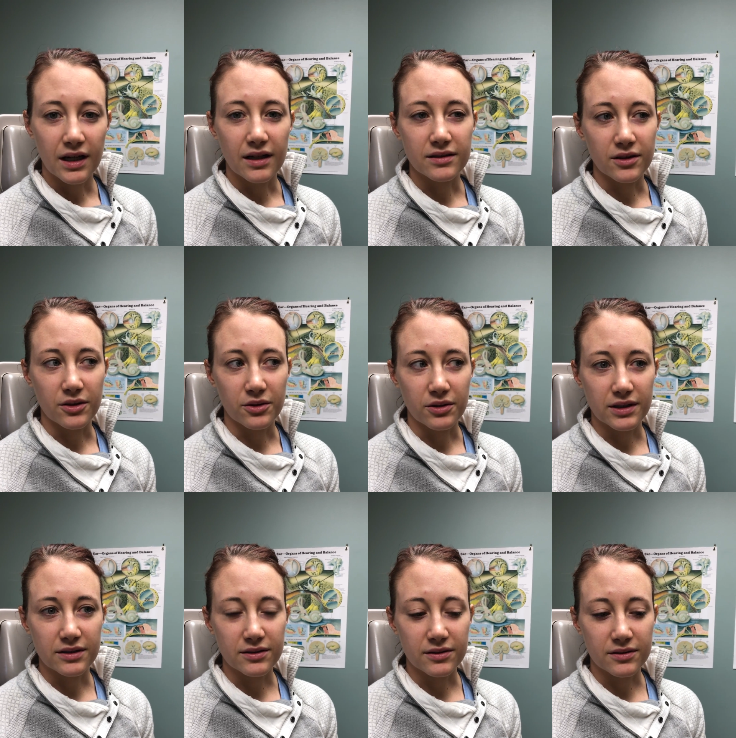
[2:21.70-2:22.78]
Yeah, so
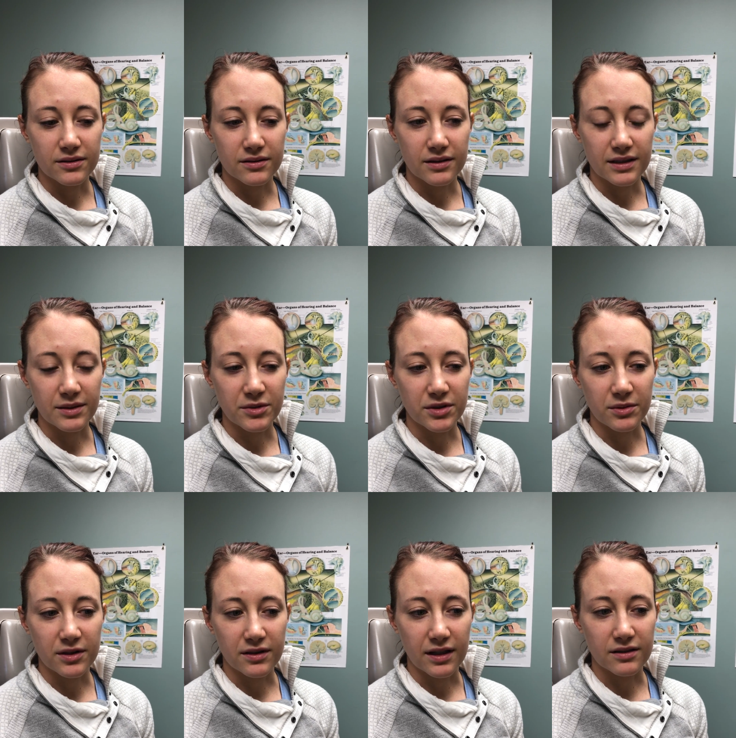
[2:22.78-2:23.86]
it's they seem to
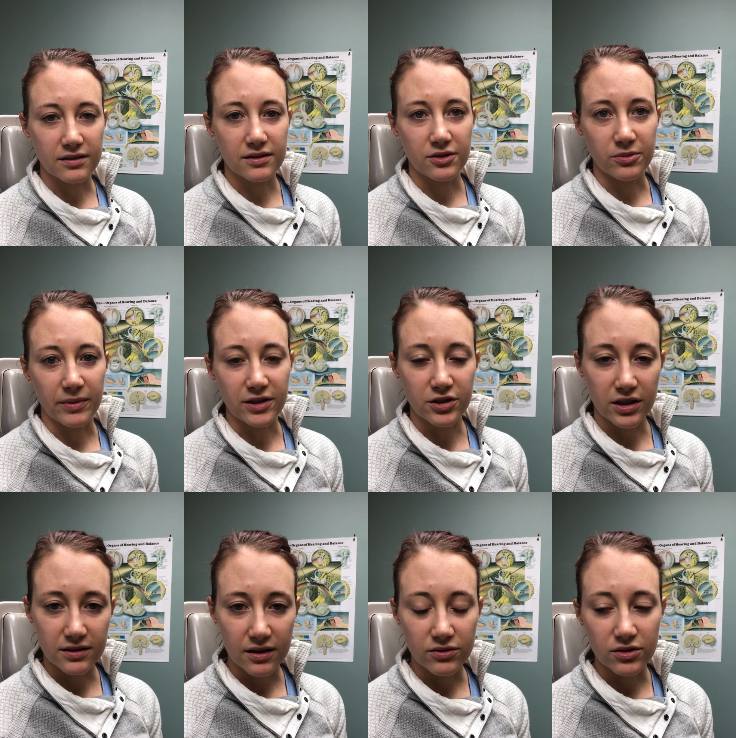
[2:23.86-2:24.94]
be linked to my
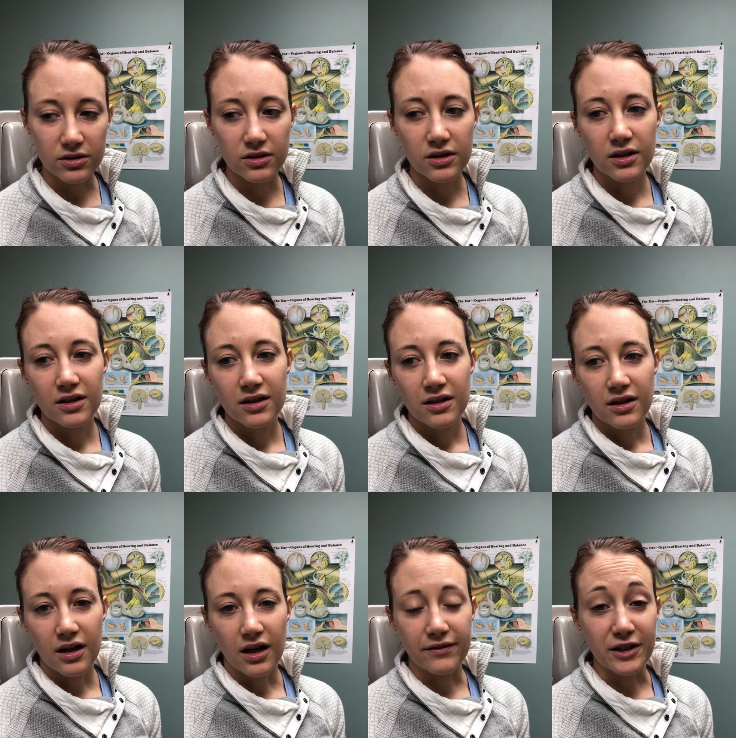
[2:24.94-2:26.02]
stress level,
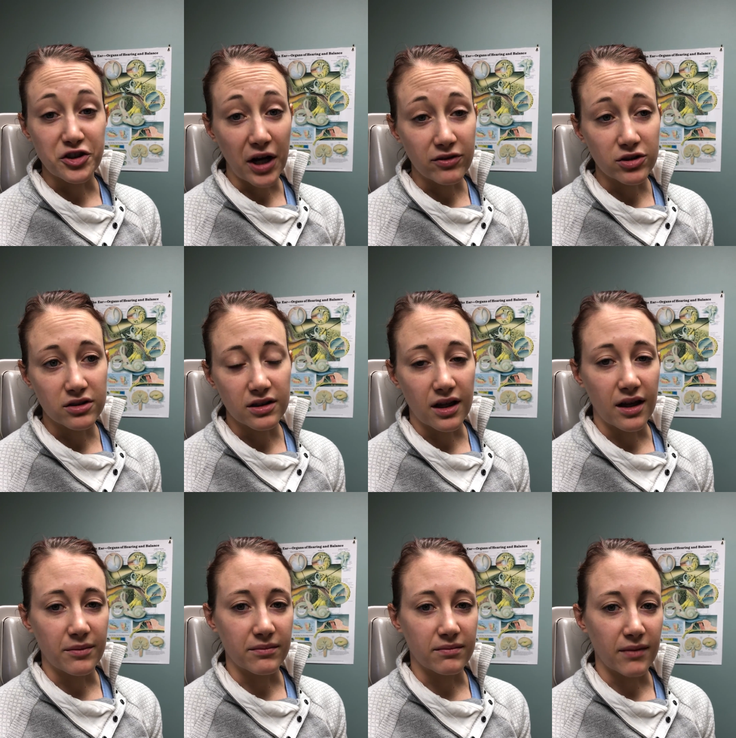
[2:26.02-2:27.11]
if I travel,
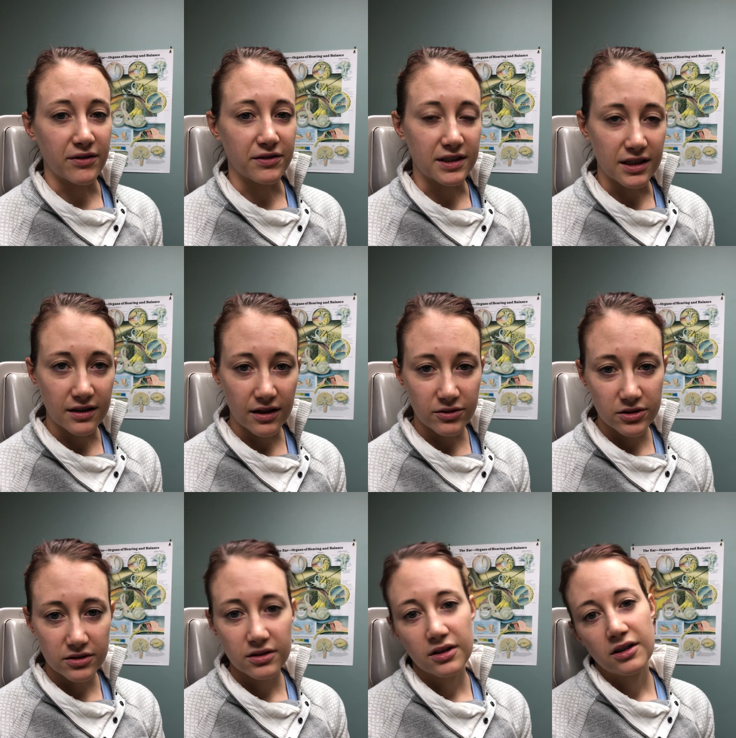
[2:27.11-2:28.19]
and my fatigue
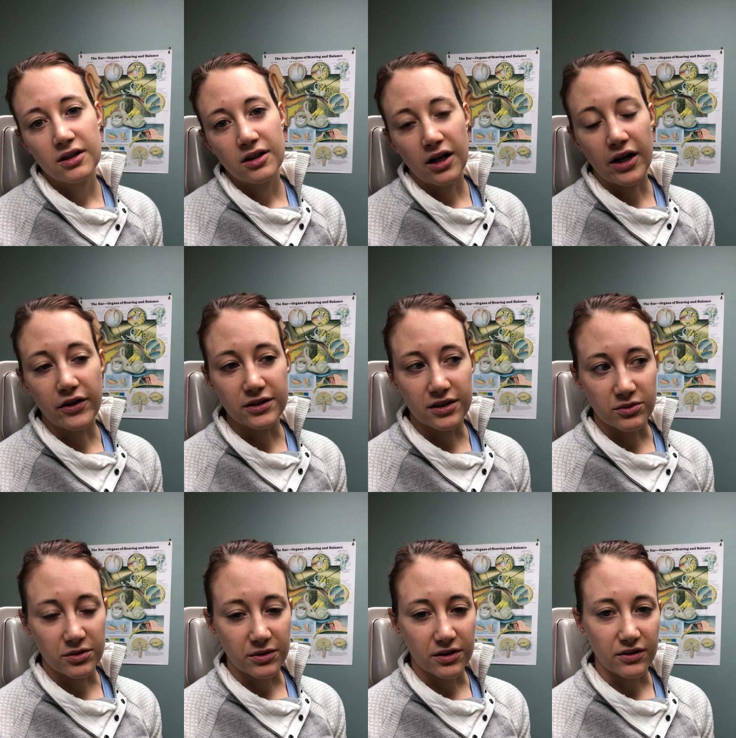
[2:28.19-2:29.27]
level. Uh, those seem
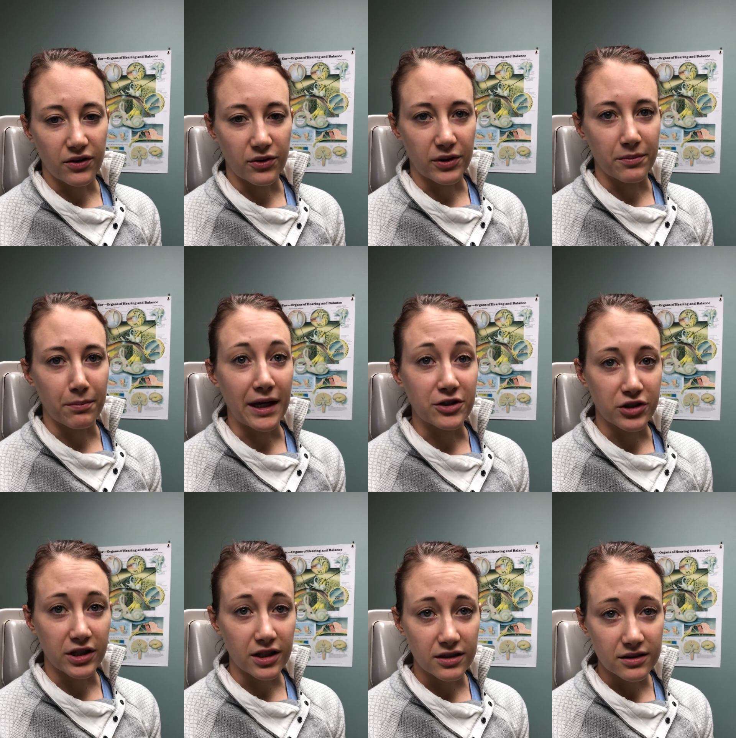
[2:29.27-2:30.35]
to be the three main
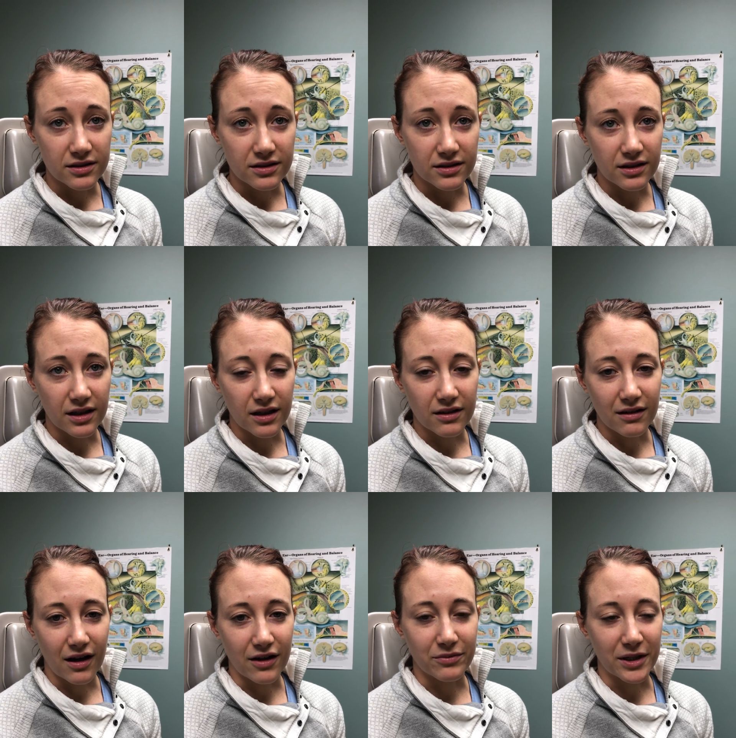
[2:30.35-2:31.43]
triggers that
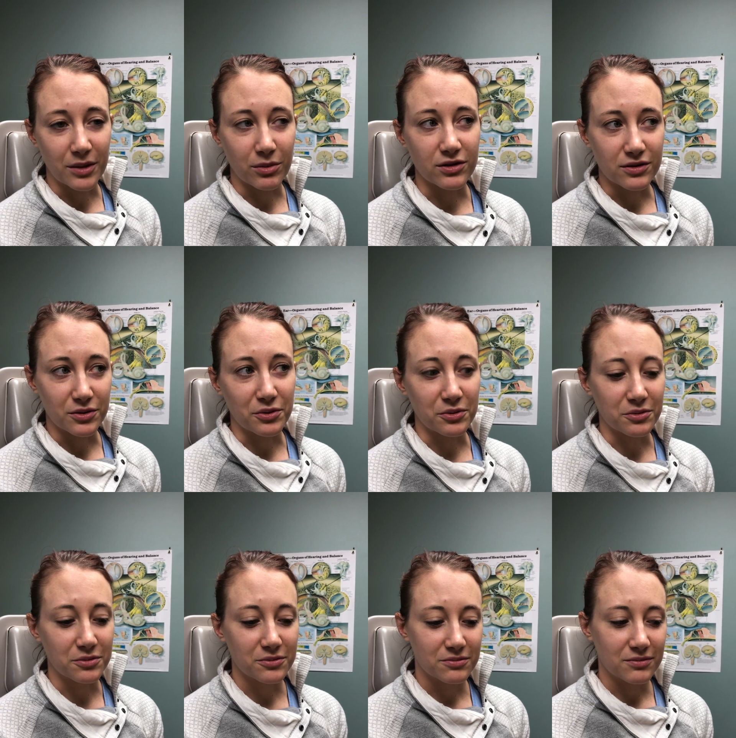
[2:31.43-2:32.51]
I've been able to,
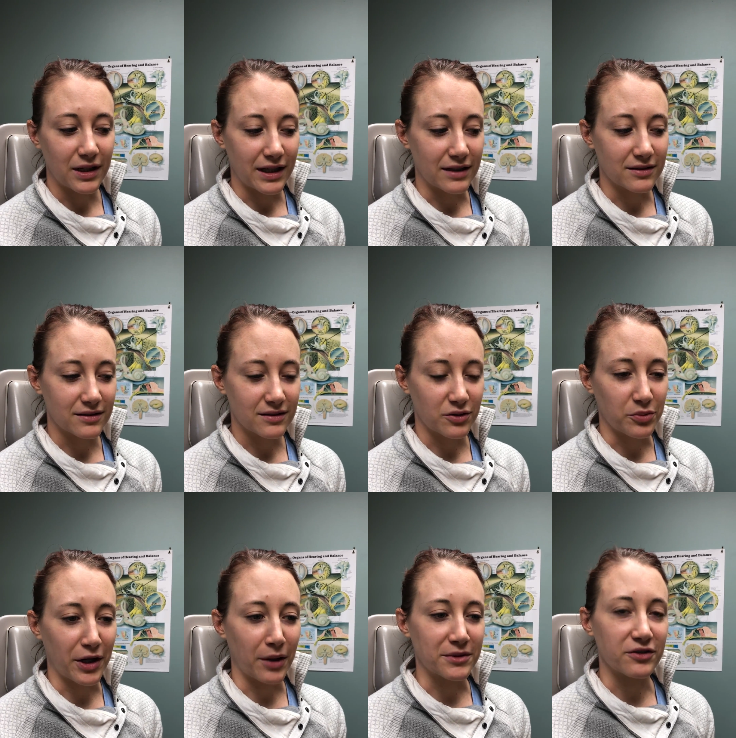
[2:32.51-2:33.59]
I guess, through
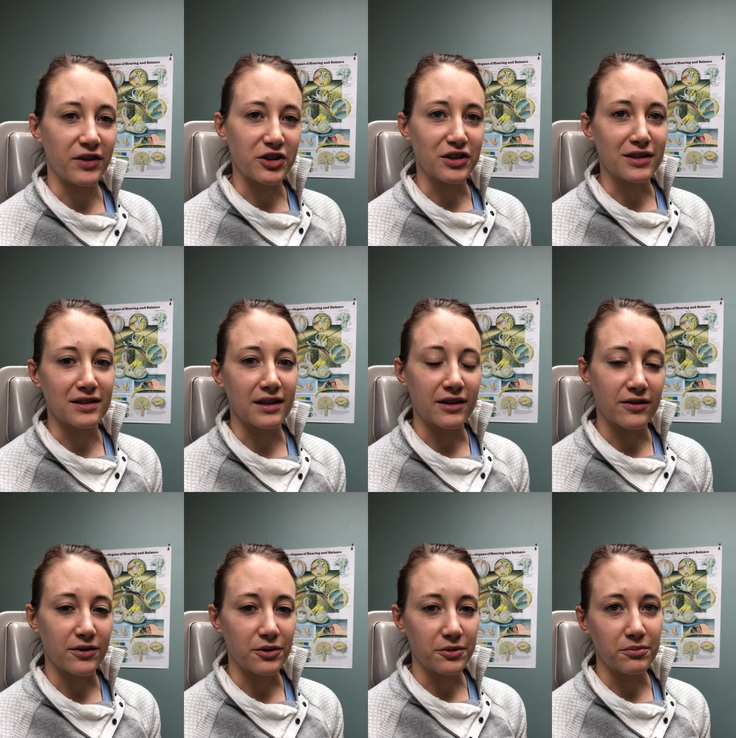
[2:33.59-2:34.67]
my observations, link
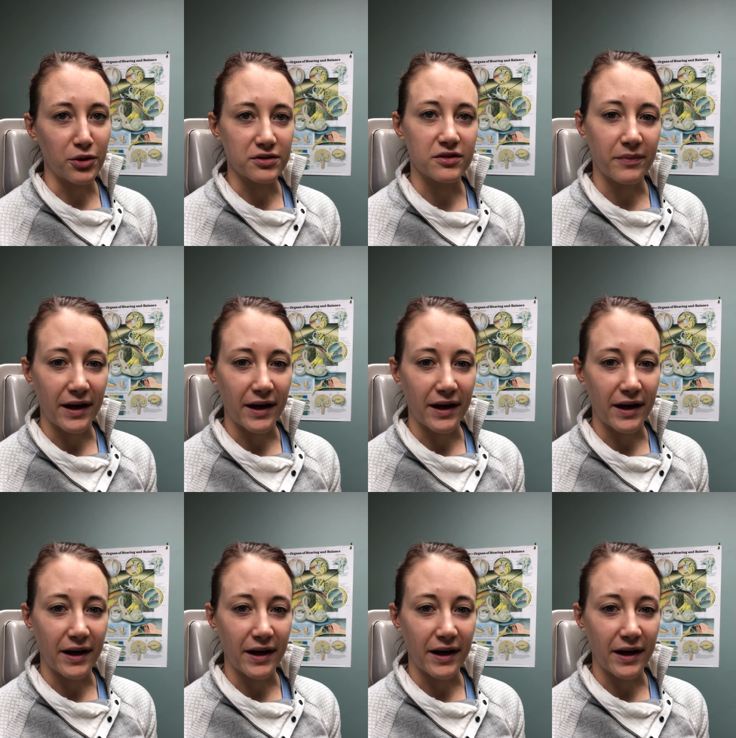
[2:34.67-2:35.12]
through most